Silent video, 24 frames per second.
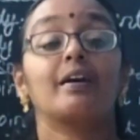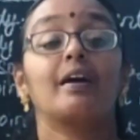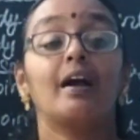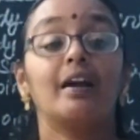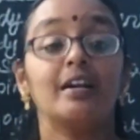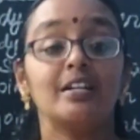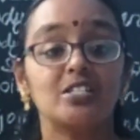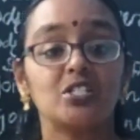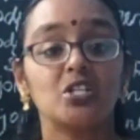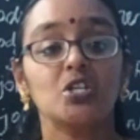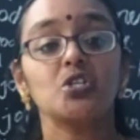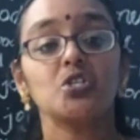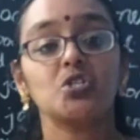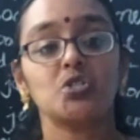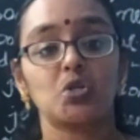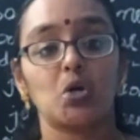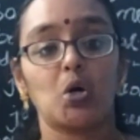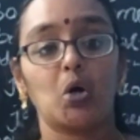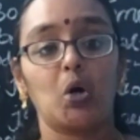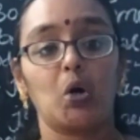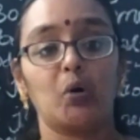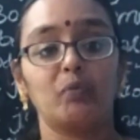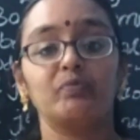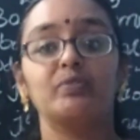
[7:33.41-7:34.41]
consists
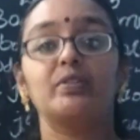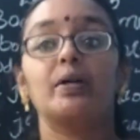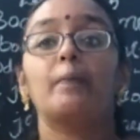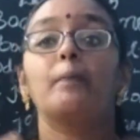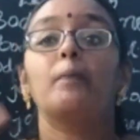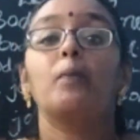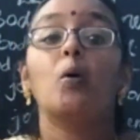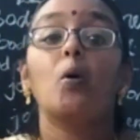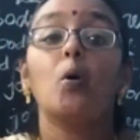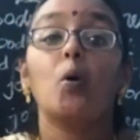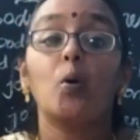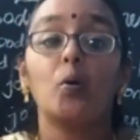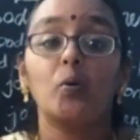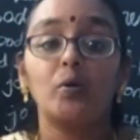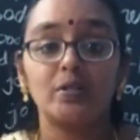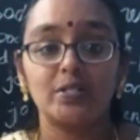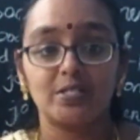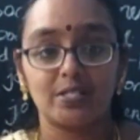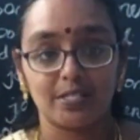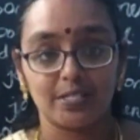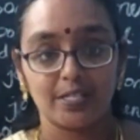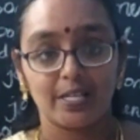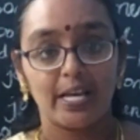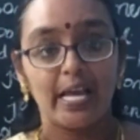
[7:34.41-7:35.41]
of the
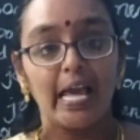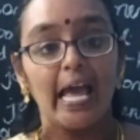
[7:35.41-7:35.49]
bones